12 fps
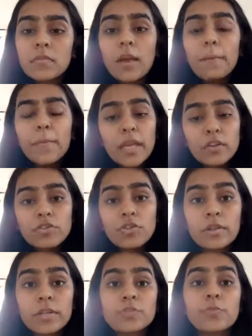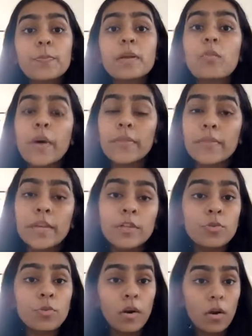make sure that you pick one thing
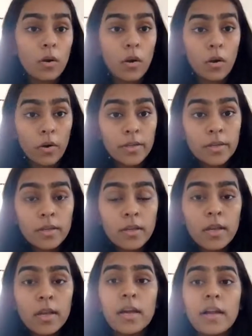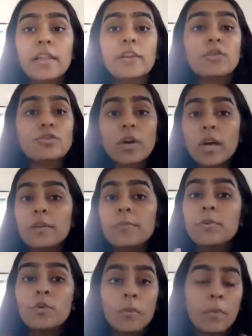to work on and you try and
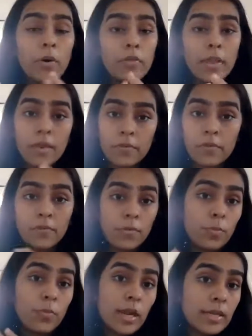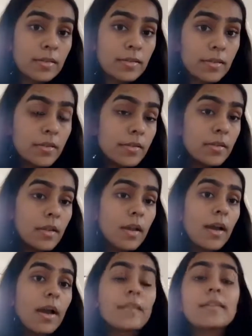improve upon that for a few practices,
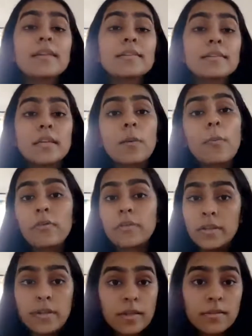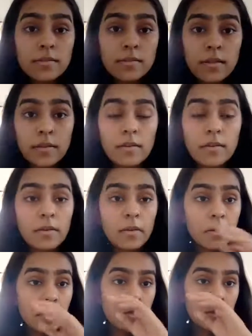and then take upon the next thing,
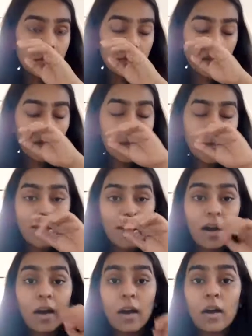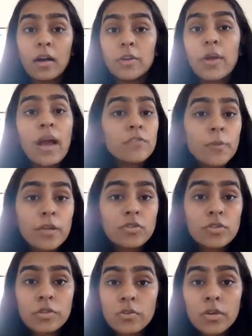right? You have to be
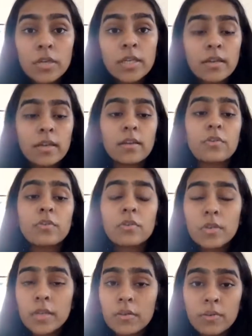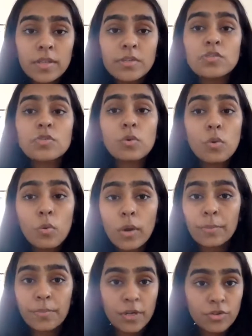just really slow
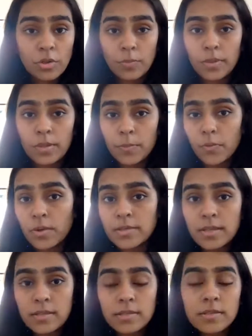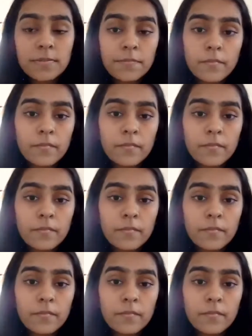and patient with the process.